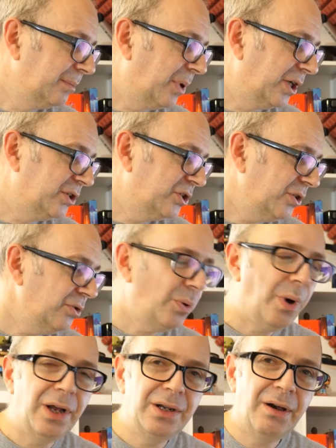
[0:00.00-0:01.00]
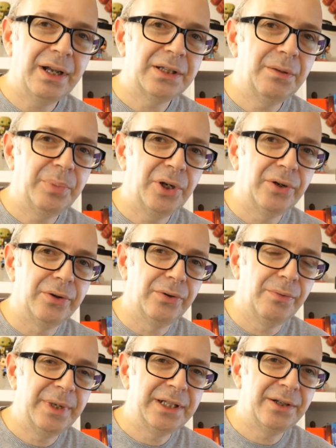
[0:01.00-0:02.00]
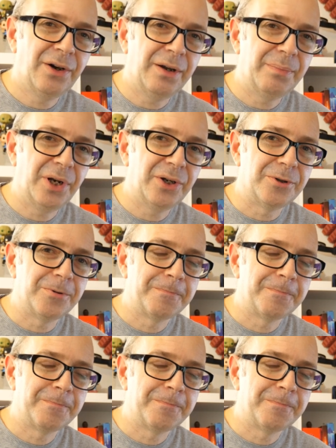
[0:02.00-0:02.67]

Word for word: but I do quite like the blue, the midnight blue.